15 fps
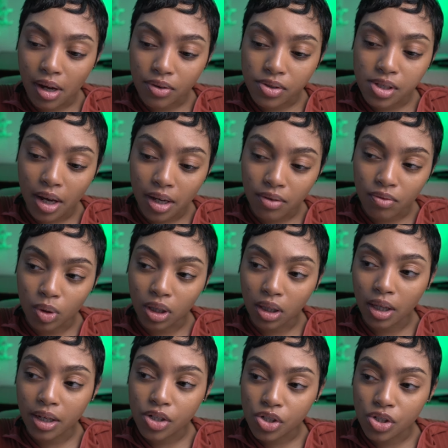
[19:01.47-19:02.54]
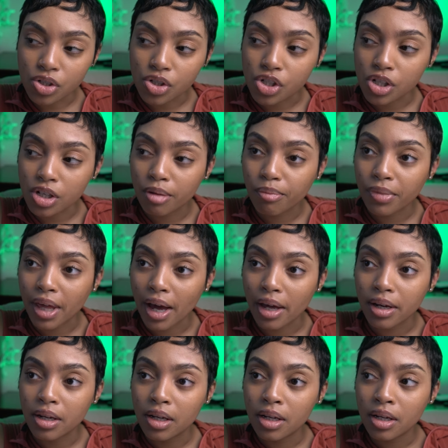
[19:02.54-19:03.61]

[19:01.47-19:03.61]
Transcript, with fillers: outside of a relationship that